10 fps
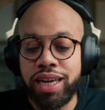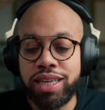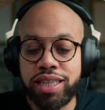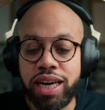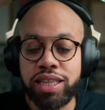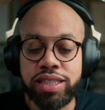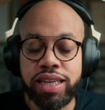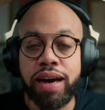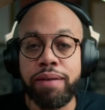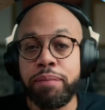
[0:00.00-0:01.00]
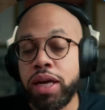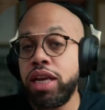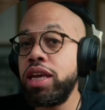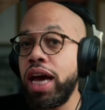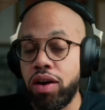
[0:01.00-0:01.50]
inside this app.
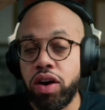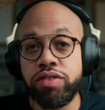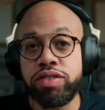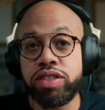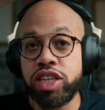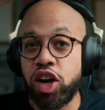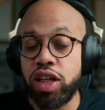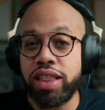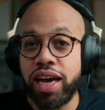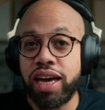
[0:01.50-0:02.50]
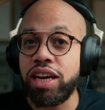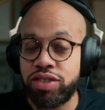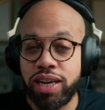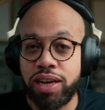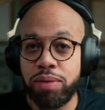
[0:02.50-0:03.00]
Now, I've said all of that and
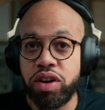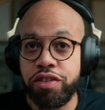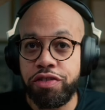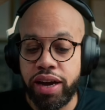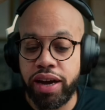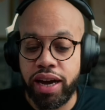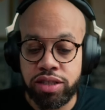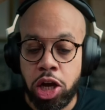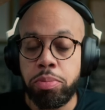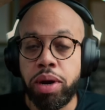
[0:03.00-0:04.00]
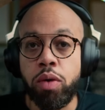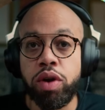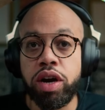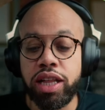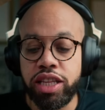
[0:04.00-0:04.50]
I've said it pretty fast, but I
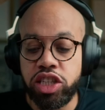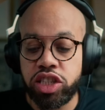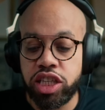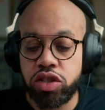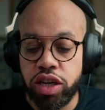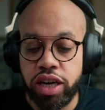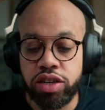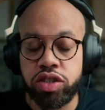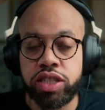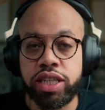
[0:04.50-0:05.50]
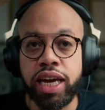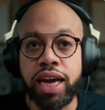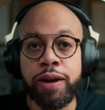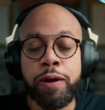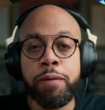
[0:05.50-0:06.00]
wanted to at least get you to
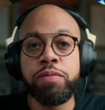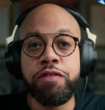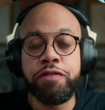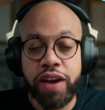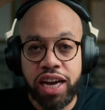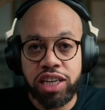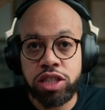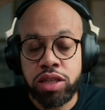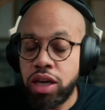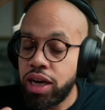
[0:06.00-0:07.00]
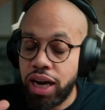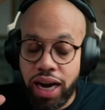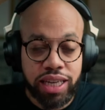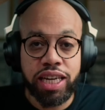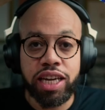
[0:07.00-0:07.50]
understand the vast
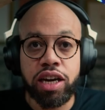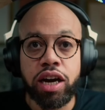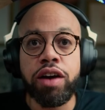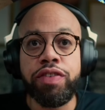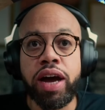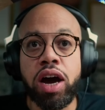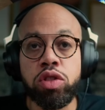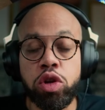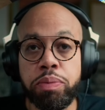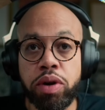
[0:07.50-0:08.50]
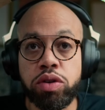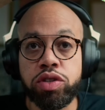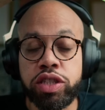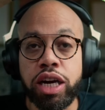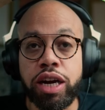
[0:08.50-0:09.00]
idea of how Loopy Pro
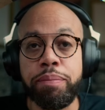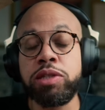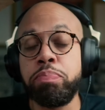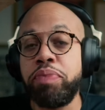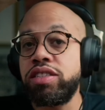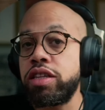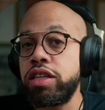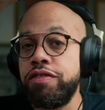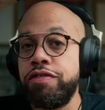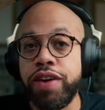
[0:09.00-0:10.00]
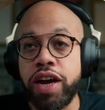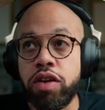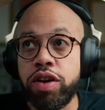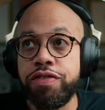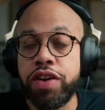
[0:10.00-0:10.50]
is set up. It's basically
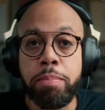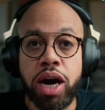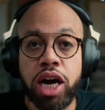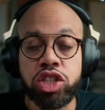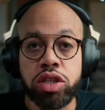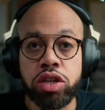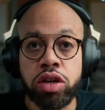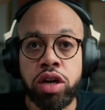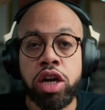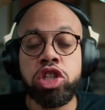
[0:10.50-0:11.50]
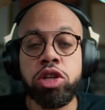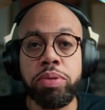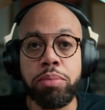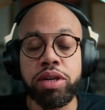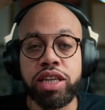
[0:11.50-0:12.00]
very, very modular to
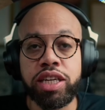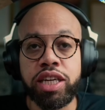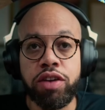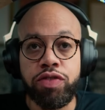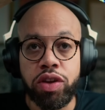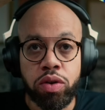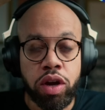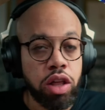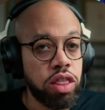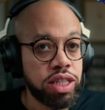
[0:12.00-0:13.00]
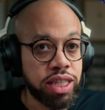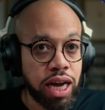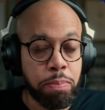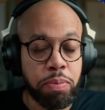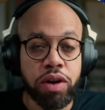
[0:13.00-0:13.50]
be able to give you the
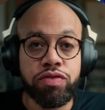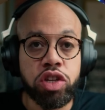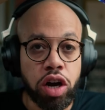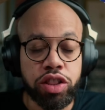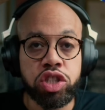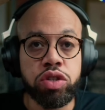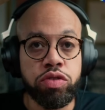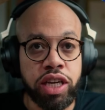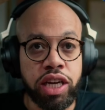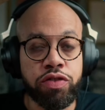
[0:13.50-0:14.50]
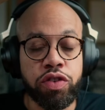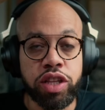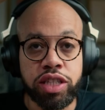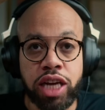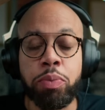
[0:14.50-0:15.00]
type of DAW that you need for
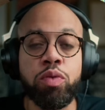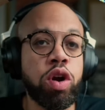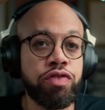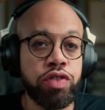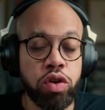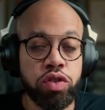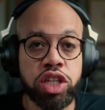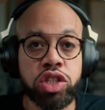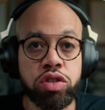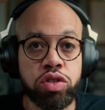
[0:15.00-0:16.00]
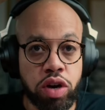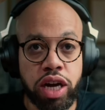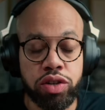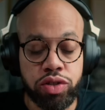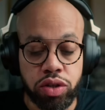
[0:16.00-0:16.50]
the type of workflow that you're
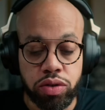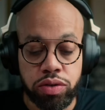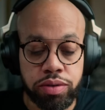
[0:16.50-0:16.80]
trying to do.